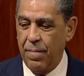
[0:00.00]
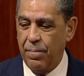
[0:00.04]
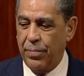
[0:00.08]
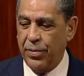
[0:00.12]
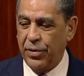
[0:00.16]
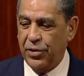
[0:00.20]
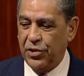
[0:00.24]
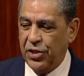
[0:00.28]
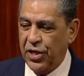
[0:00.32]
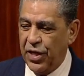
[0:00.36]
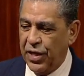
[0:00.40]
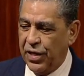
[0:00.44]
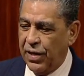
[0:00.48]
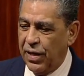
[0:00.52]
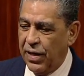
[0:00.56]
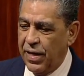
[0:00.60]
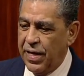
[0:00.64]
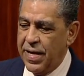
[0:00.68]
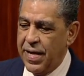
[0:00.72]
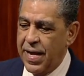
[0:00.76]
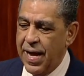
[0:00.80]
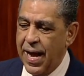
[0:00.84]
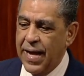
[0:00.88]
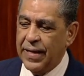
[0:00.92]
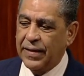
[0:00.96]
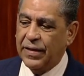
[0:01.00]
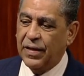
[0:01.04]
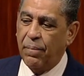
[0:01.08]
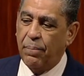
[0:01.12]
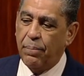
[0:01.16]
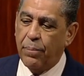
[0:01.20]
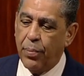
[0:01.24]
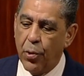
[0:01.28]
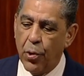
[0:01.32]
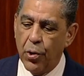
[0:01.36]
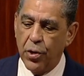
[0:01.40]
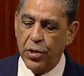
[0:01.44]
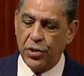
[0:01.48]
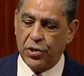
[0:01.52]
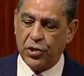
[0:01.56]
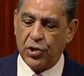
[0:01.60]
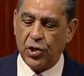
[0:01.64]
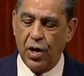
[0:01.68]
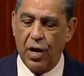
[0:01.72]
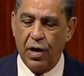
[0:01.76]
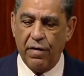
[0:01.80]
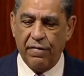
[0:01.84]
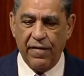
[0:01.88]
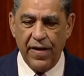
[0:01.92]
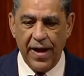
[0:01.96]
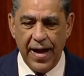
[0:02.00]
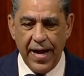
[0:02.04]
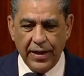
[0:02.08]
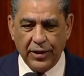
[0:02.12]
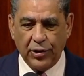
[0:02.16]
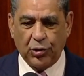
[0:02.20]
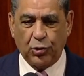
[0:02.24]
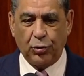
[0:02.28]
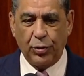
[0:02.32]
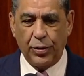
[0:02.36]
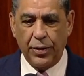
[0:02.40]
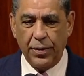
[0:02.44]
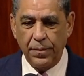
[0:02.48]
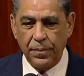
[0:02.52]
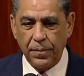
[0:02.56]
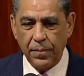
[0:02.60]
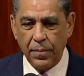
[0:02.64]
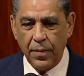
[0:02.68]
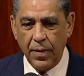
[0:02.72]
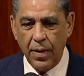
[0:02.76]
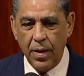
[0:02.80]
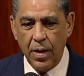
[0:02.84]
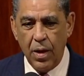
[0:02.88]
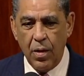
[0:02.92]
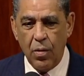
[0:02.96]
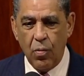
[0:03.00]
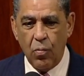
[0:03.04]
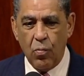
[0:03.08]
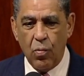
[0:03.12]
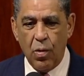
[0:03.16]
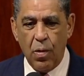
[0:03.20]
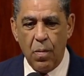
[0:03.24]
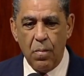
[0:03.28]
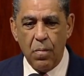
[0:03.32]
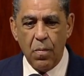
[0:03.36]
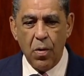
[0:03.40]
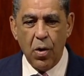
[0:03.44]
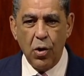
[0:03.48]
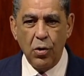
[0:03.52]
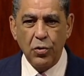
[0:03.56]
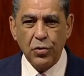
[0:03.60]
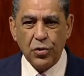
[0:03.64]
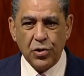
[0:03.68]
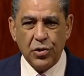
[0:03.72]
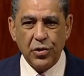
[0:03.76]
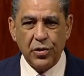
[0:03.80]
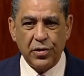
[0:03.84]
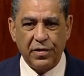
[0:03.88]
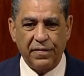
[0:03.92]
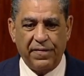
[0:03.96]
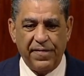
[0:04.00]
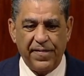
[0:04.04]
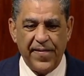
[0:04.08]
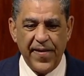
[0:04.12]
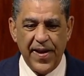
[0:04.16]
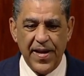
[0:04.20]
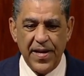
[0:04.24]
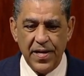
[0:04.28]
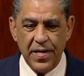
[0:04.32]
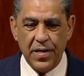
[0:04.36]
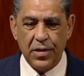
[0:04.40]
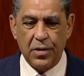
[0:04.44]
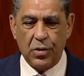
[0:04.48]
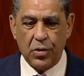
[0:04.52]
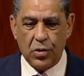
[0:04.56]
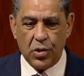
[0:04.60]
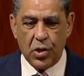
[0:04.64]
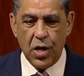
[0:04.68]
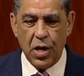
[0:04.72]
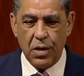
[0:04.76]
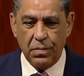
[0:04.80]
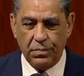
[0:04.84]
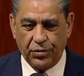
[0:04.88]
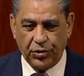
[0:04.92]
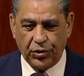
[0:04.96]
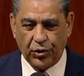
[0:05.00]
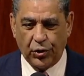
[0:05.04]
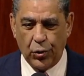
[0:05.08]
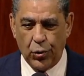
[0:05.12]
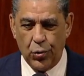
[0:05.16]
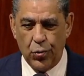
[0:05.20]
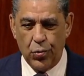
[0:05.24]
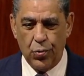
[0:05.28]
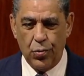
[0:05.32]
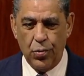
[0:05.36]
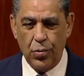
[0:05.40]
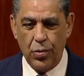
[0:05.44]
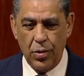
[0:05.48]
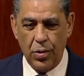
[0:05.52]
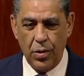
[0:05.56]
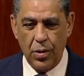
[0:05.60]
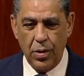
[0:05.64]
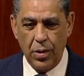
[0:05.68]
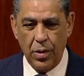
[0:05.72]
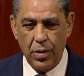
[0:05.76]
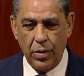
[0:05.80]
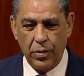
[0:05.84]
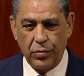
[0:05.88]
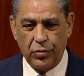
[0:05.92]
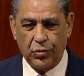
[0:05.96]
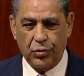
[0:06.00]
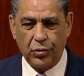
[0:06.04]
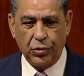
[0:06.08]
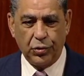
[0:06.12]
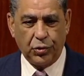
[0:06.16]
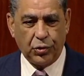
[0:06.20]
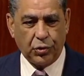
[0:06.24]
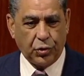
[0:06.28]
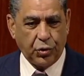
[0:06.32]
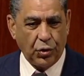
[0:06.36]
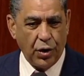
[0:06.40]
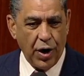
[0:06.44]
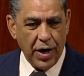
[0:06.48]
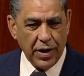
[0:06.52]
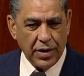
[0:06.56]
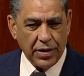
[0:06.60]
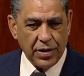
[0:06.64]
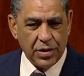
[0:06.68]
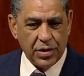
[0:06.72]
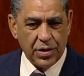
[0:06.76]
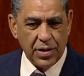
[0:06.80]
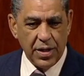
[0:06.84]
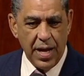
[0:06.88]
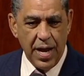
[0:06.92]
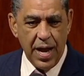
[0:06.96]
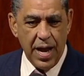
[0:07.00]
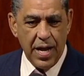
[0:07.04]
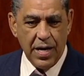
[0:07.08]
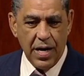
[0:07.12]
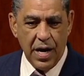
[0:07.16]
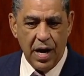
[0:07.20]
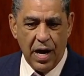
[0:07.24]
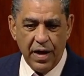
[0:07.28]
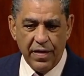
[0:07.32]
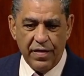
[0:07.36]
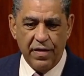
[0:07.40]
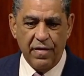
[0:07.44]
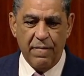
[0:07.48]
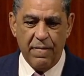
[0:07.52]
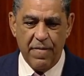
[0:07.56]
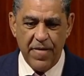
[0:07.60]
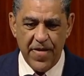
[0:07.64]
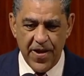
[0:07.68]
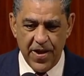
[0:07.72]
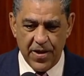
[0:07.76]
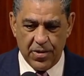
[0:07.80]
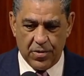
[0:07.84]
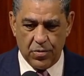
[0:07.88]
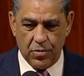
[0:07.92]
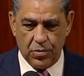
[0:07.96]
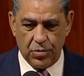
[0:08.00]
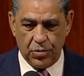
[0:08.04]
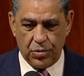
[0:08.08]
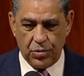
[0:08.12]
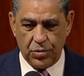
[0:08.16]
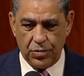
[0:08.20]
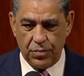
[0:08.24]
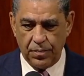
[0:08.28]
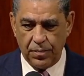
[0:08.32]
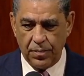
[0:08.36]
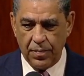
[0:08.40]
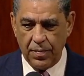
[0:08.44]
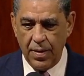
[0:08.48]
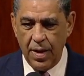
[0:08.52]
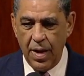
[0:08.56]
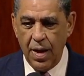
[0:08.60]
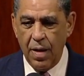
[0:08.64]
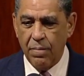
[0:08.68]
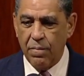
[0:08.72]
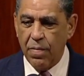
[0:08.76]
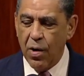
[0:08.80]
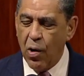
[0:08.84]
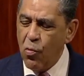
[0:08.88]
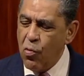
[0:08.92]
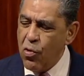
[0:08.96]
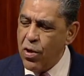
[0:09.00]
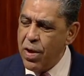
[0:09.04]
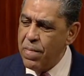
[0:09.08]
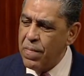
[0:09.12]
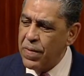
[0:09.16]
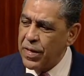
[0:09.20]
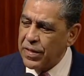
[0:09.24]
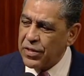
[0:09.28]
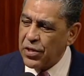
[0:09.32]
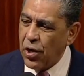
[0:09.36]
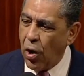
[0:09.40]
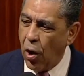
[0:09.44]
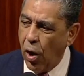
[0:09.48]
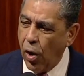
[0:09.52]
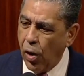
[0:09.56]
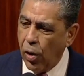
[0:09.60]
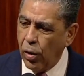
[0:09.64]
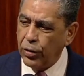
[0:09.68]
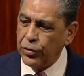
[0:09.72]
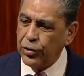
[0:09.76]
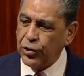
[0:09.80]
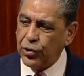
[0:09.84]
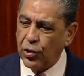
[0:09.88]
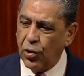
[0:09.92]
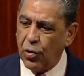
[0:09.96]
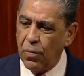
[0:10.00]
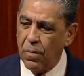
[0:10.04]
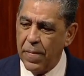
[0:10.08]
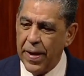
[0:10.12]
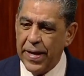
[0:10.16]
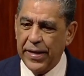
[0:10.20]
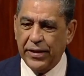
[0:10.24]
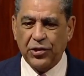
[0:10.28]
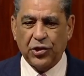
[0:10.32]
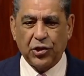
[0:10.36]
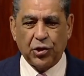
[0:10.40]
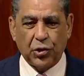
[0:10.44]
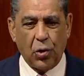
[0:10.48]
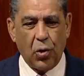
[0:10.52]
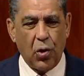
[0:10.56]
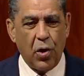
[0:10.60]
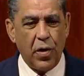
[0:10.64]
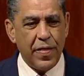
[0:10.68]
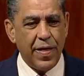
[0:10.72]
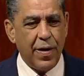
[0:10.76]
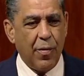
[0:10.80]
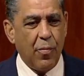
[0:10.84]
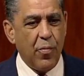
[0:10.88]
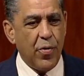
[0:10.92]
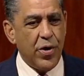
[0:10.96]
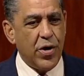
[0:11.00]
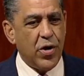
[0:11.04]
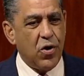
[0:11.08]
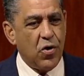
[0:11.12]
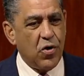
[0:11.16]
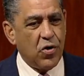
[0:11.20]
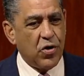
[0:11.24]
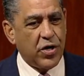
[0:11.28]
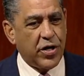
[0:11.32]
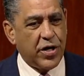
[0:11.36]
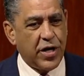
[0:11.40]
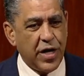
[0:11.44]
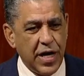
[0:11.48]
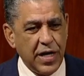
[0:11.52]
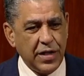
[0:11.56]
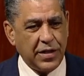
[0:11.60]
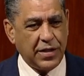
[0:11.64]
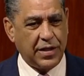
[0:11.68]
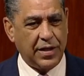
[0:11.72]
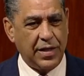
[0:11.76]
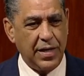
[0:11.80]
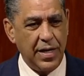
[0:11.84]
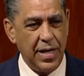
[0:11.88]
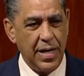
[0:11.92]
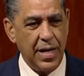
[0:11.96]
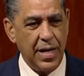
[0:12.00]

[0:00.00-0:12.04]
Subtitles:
particularly at the points of entry, where most of the fentanyl comes through trucks and other vehicles. But we must also make sure that we don't gut